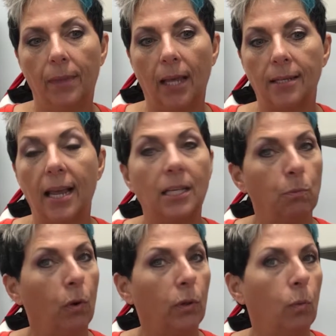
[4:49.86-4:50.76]
it
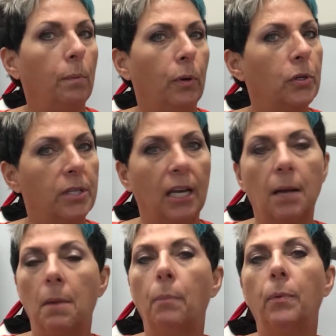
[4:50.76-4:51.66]
takes more than one person to
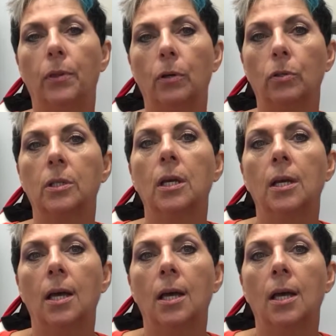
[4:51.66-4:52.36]
come up with those.